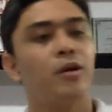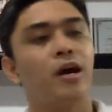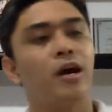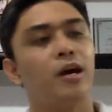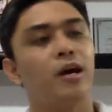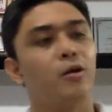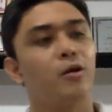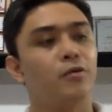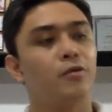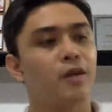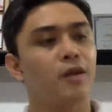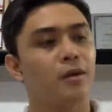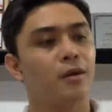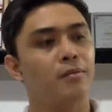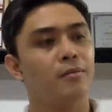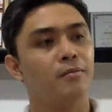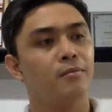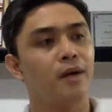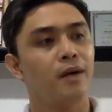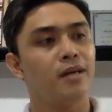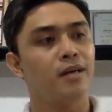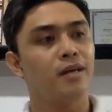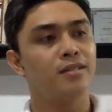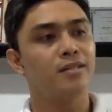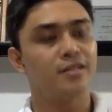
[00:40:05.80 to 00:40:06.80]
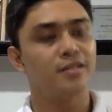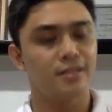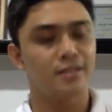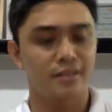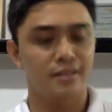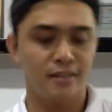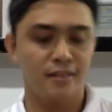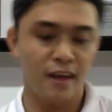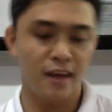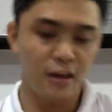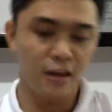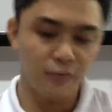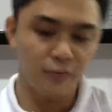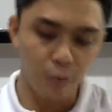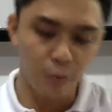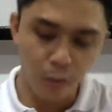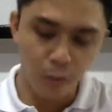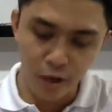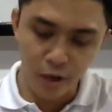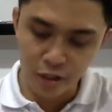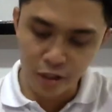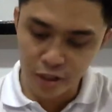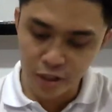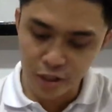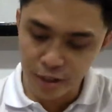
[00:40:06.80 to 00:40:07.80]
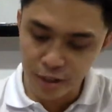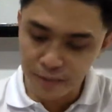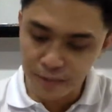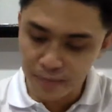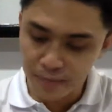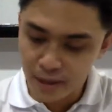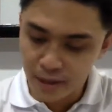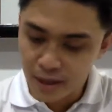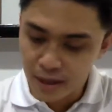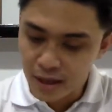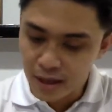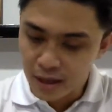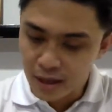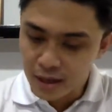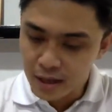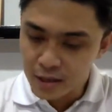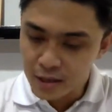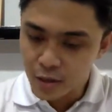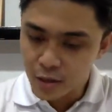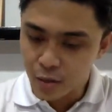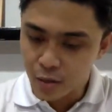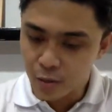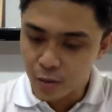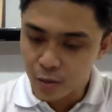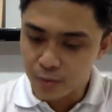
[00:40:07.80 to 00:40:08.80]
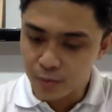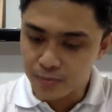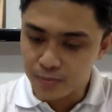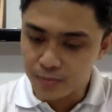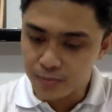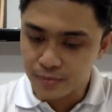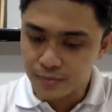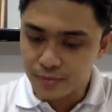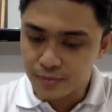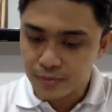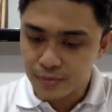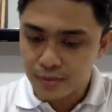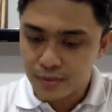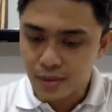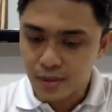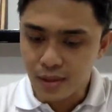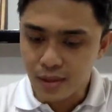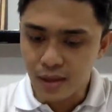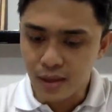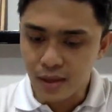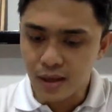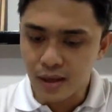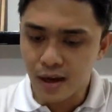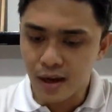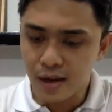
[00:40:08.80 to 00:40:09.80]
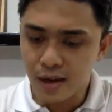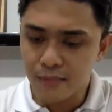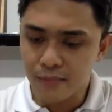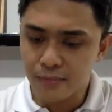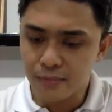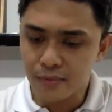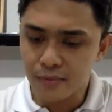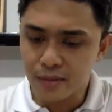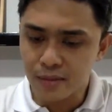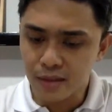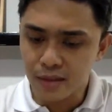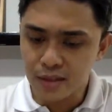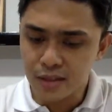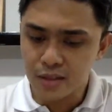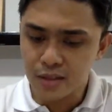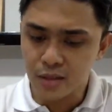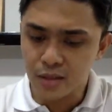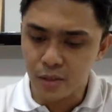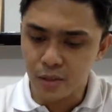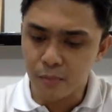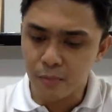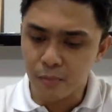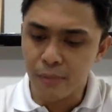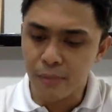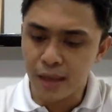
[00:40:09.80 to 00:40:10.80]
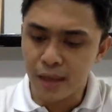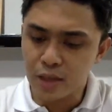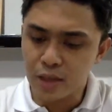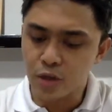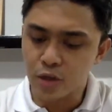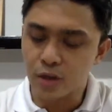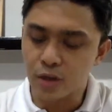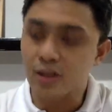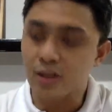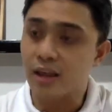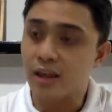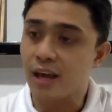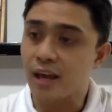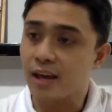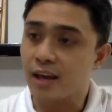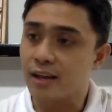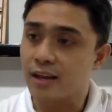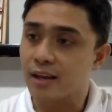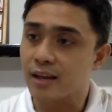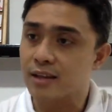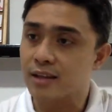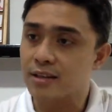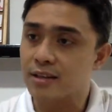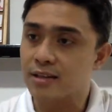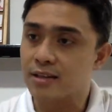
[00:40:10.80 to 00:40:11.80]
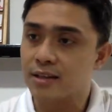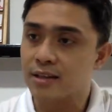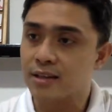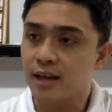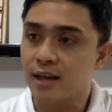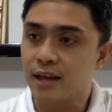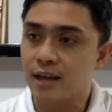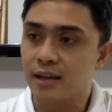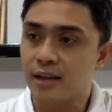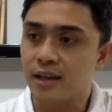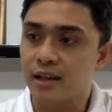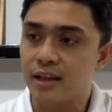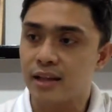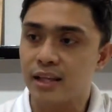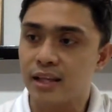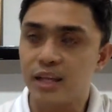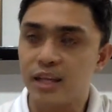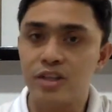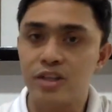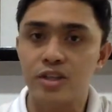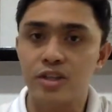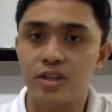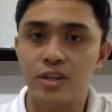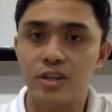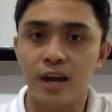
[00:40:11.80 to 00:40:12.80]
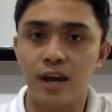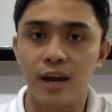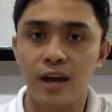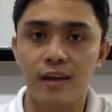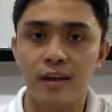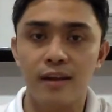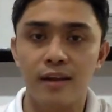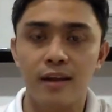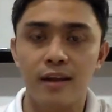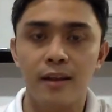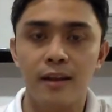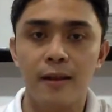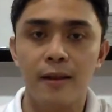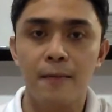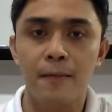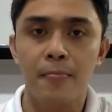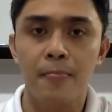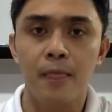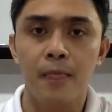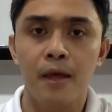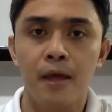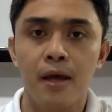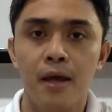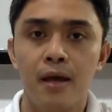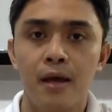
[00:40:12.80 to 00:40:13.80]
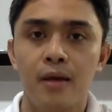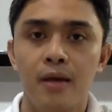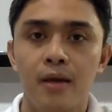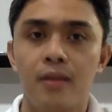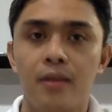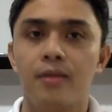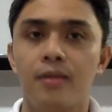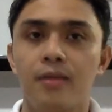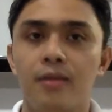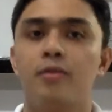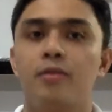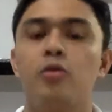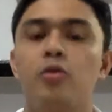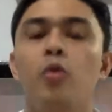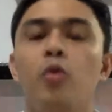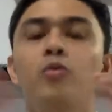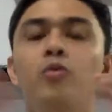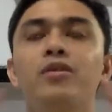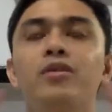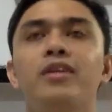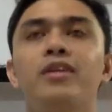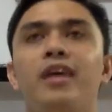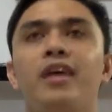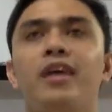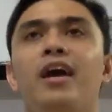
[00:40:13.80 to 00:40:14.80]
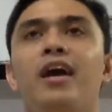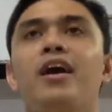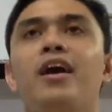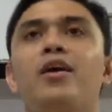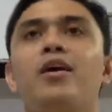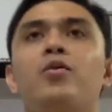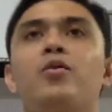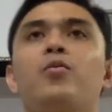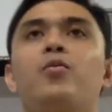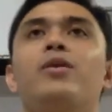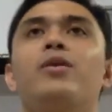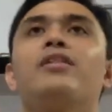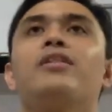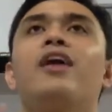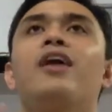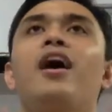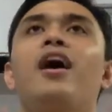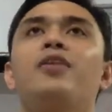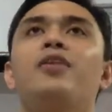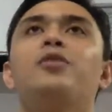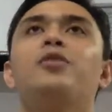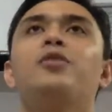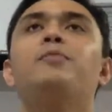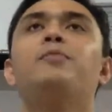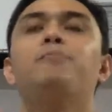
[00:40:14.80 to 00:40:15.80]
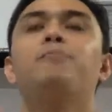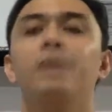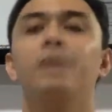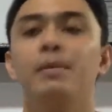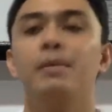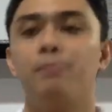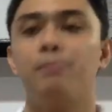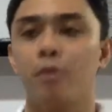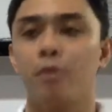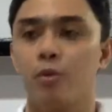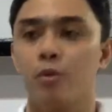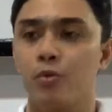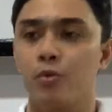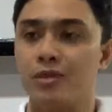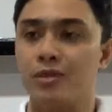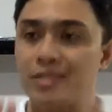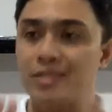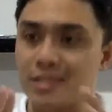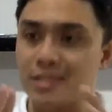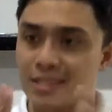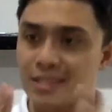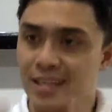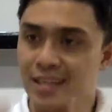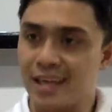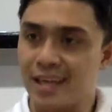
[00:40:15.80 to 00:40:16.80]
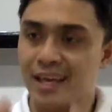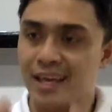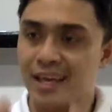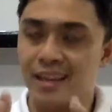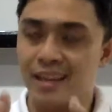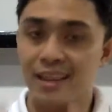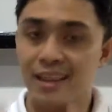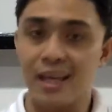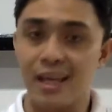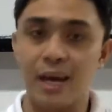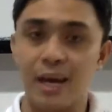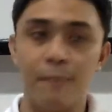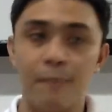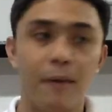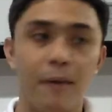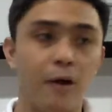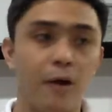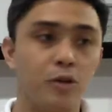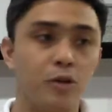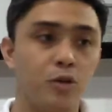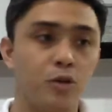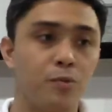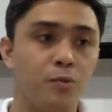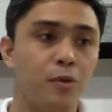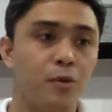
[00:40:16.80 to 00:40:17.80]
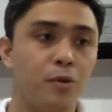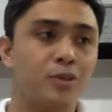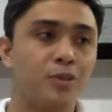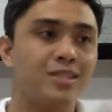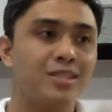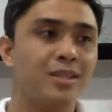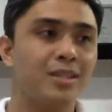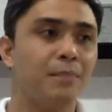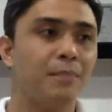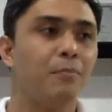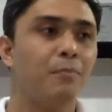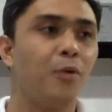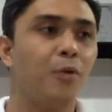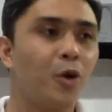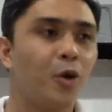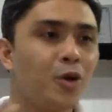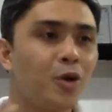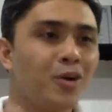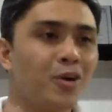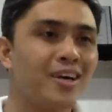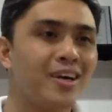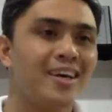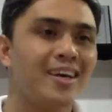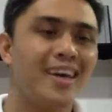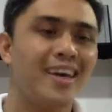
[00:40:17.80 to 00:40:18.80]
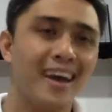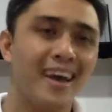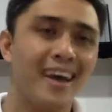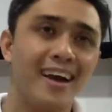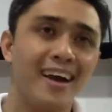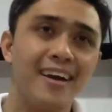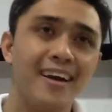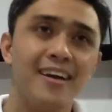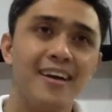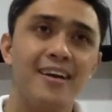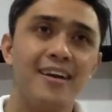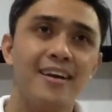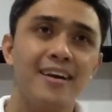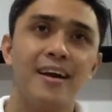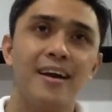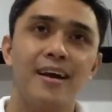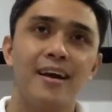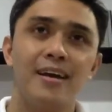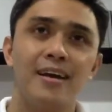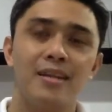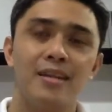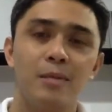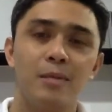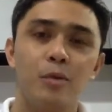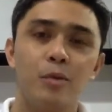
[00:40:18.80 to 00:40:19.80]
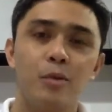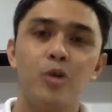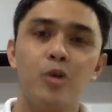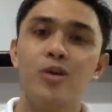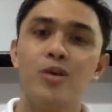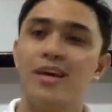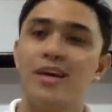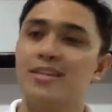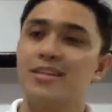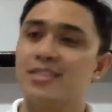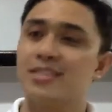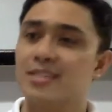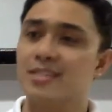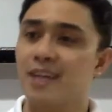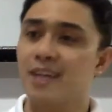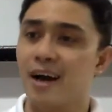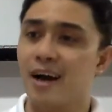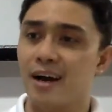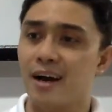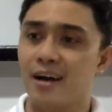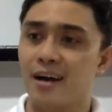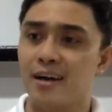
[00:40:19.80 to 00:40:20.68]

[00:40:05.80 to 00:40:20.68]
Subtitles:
Hello there, buds. Thank you for watching. So that's the major thing that he shared, that don't care what other people would say and think about you, because the more you care, the more you get stuck,